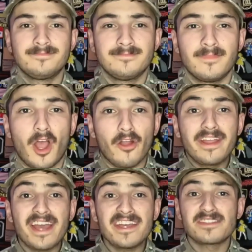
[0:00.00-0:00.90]

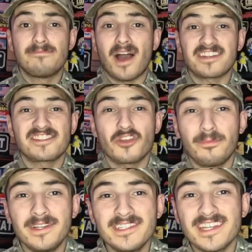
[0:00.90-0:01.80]
Alright guys, box is
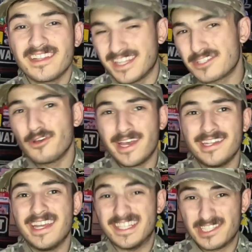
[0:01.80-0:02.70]
opened, let's go
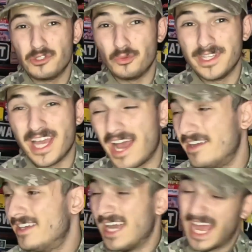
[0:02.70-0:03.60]
ahead and see what we got.
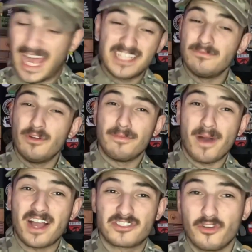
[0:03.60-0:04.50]
I had to move the
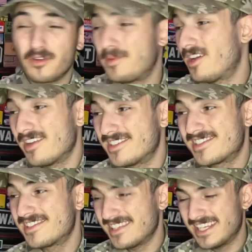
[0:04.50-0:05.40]
box over
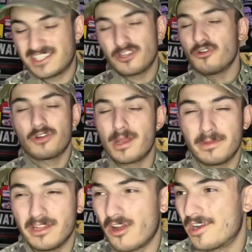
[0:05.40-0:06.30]
because it's so
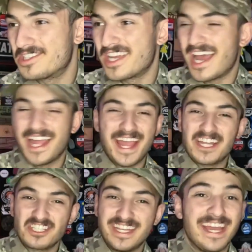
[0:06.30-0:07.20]
incredibly large that I
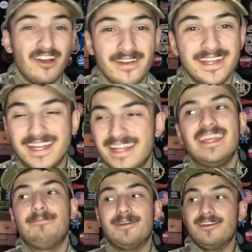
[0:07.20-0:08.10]
actually can't
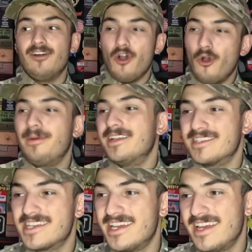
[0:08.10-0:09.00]
keep it
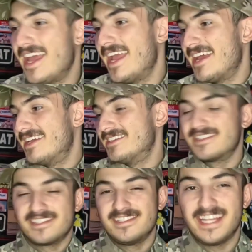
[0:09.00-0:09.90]
opened
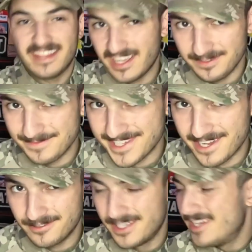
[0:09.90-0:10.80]
and take the items
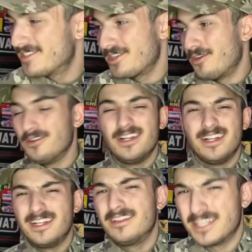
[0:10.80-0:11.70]
out. So
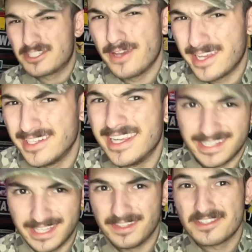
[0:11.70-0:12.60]
let's go ahead and
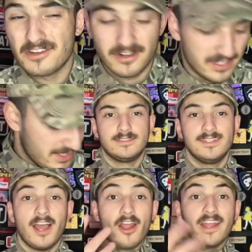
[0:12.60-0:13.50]
get this started.
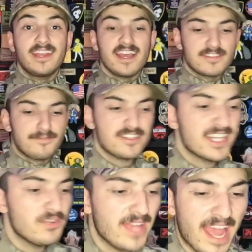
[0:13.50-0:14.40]
Alright guys, first
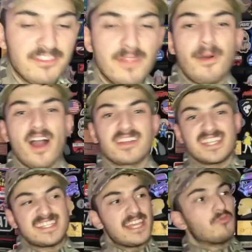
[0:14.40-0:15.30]
thing we have in the box
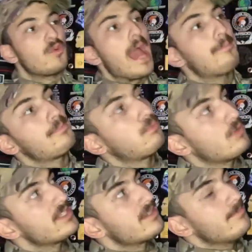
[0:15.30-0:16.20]
is a Wrap
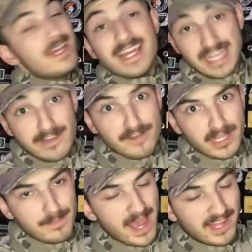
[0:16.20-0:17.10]
Prism
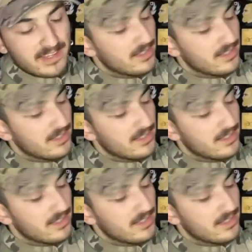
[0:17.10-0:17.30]
e-bike bag.